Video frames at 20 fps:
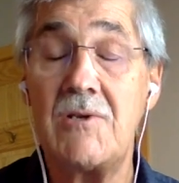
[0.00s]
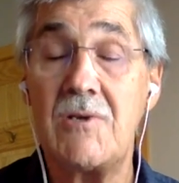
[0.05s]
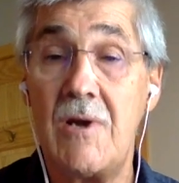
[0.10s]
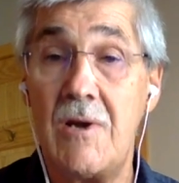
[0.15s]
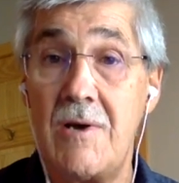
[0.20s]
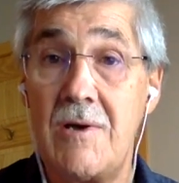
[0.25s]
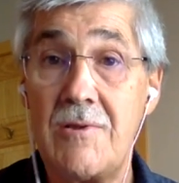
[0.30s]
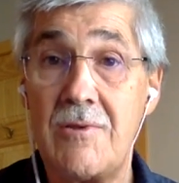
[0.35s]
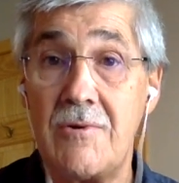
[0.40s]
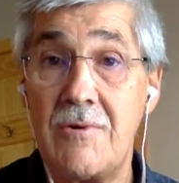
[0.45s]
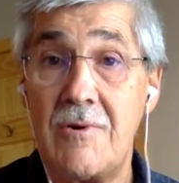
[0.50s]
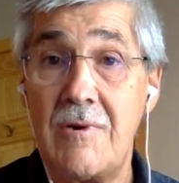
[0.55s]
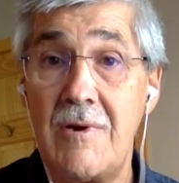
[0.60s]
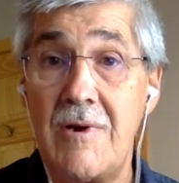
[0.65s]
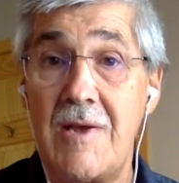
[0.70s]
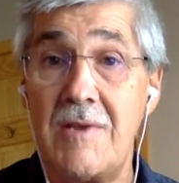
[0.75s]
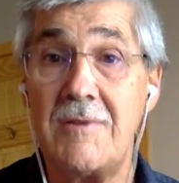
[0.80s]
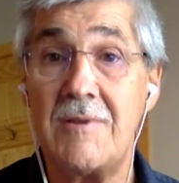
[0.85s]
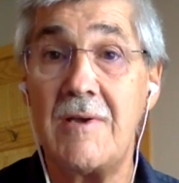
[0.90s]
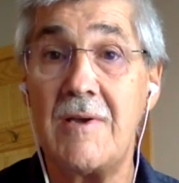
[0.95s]
other and
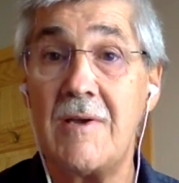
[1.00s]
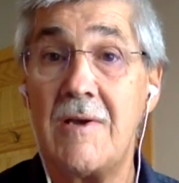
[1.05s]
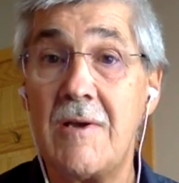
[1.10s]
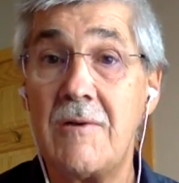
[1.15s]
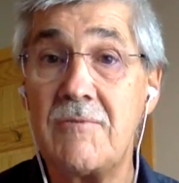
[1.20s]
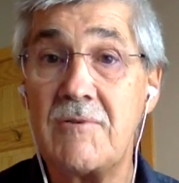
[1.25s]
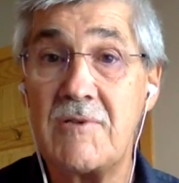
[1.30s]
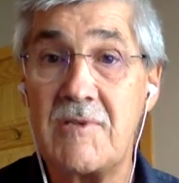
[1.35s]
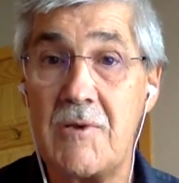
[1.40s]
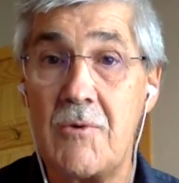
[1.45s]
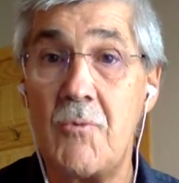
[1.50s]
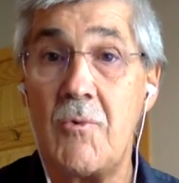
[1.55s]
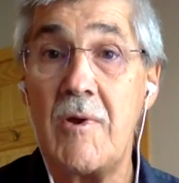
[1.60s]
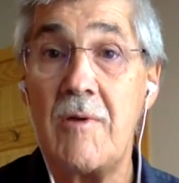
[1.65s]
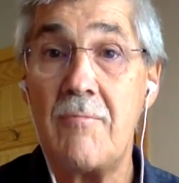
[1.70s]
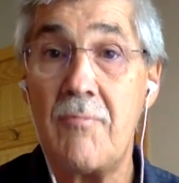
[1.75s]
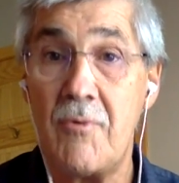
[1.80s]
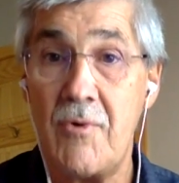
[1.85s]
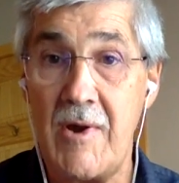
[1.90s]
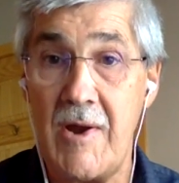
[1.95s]
the gifts that we
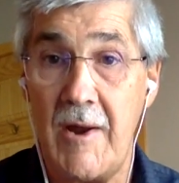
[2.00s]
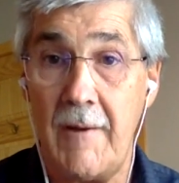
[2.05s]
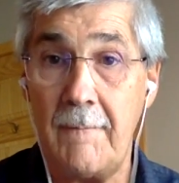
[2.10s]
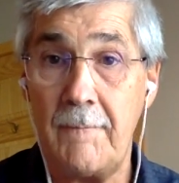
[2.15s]
bring,